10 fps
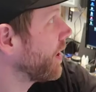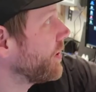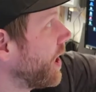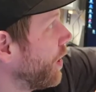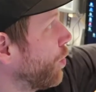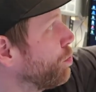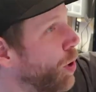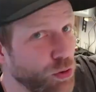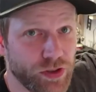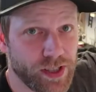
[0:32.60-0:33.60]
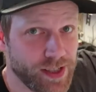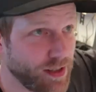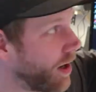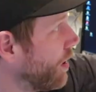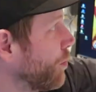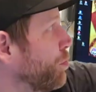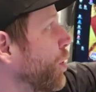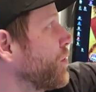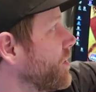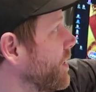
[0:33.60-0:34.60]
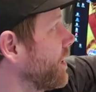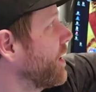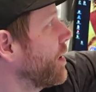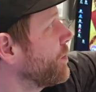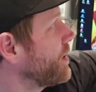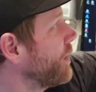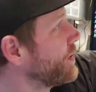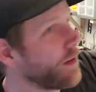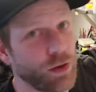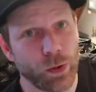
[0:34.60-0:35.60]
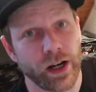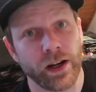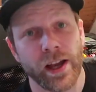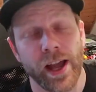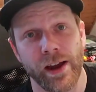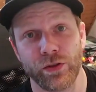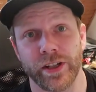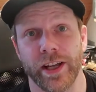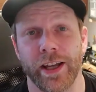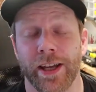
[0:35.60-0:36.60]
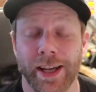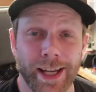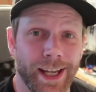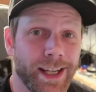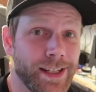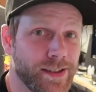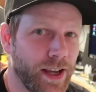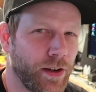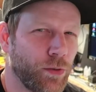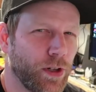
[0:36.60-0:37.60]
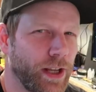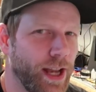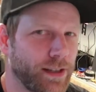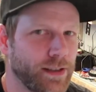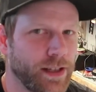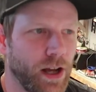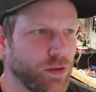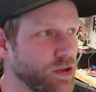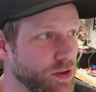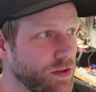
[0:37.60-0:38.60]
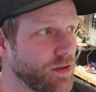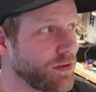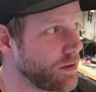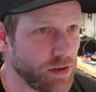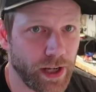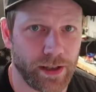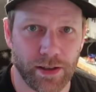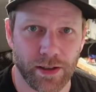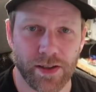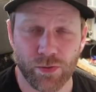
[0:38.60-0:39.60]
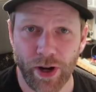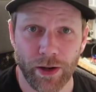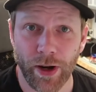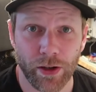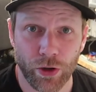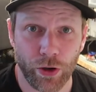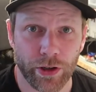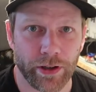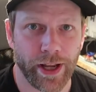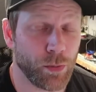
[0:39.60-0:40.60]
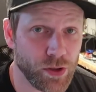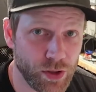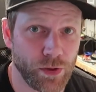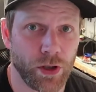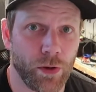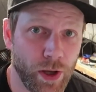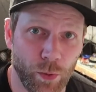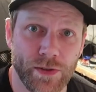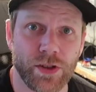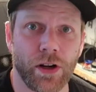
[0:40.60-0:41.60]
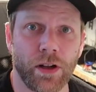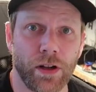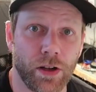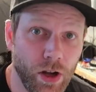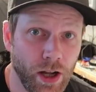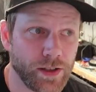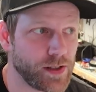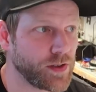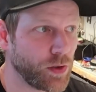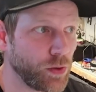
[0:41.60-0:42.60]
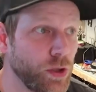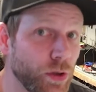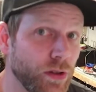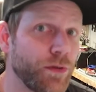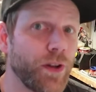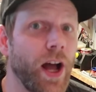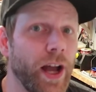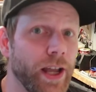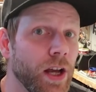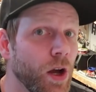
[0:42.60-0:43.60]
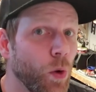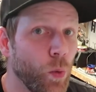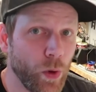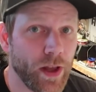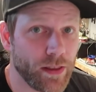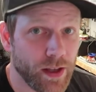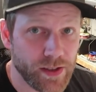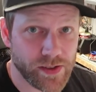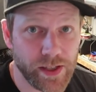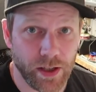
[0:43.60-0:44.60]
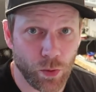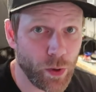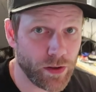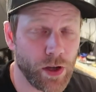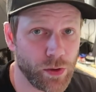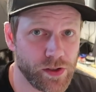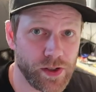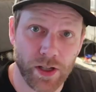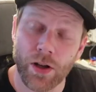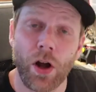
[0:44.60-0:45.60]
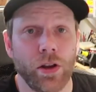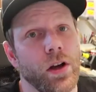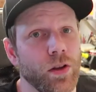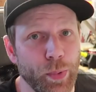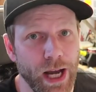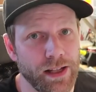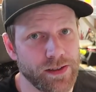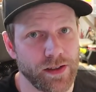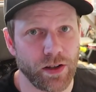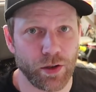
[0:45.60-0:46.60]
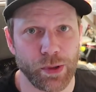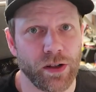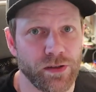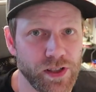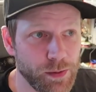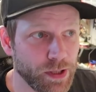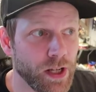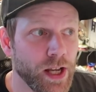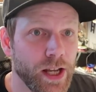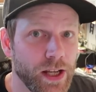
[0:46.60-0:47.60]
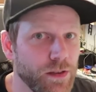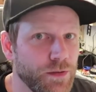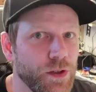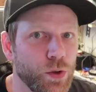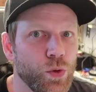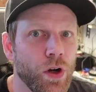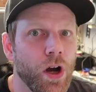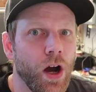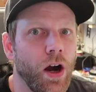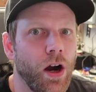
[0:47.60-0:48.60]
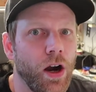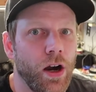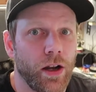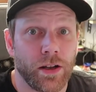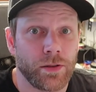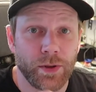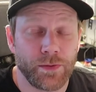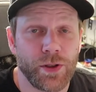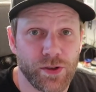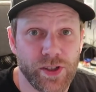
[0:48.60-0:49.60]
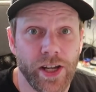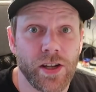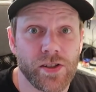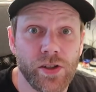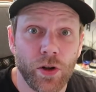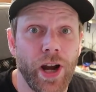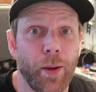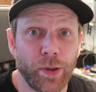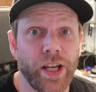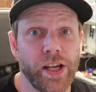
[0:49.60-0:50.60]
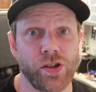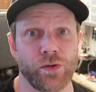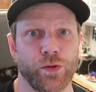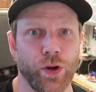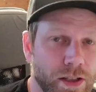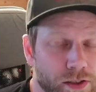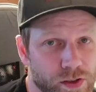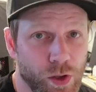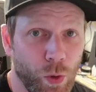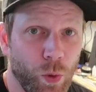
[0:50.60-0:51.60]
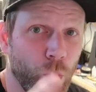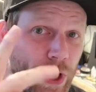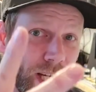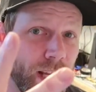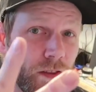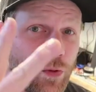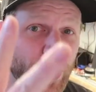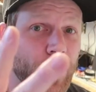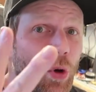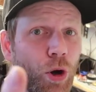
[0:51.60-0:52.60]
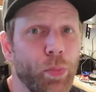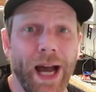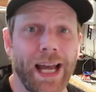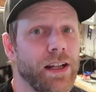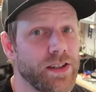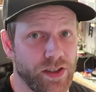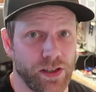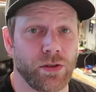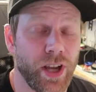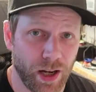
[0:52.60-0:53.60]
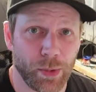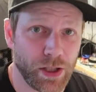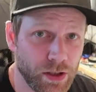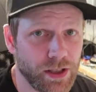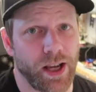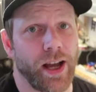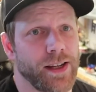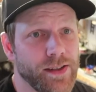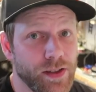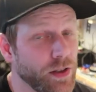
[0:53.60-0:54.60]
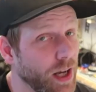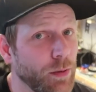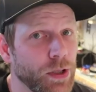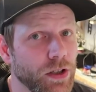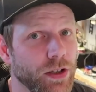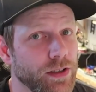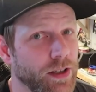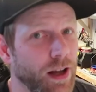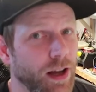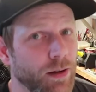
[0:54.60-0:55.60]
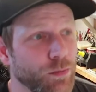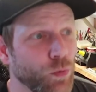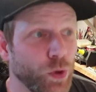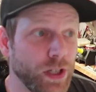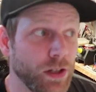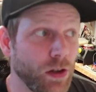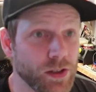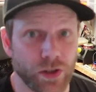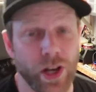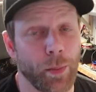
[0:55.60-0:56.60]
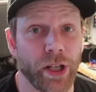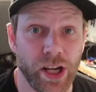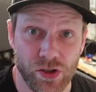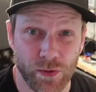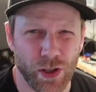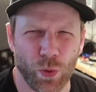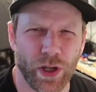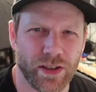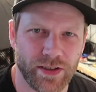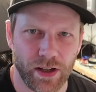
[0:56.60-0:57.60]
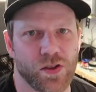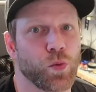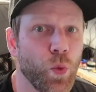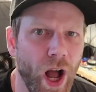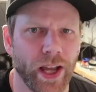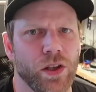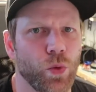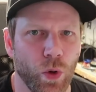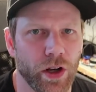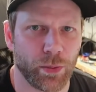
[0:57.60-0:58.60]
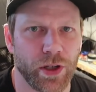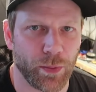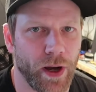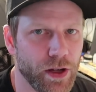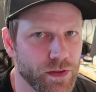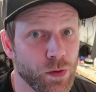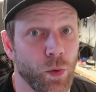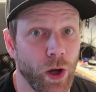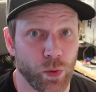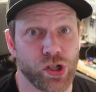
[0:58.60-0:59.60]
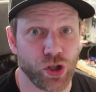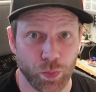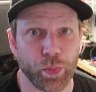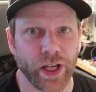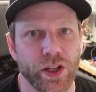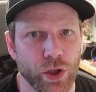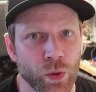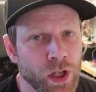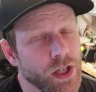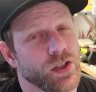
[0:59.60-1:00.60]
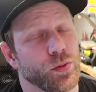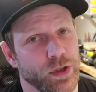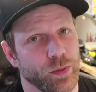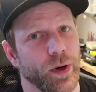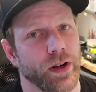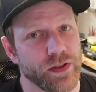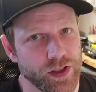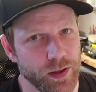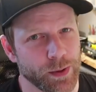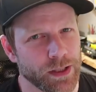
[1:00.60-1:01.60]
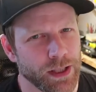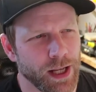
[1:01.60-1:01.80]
Yellow post-its are posting themselves everywhere, every day, and it's getting really hectic now. Just, like, it's right around the corner. And most of you know that we started a little contest, so you can fly with Steel, with Konasty, and all the other pilots that are gonna be on CEBIT if you send us your application for it. So, we need 3 more pilots, and you gotta be good, guys. You gotta be good. We need also an application video where you tell us why you wanna be a part of it and why we should pick you to be a part of CEBIT.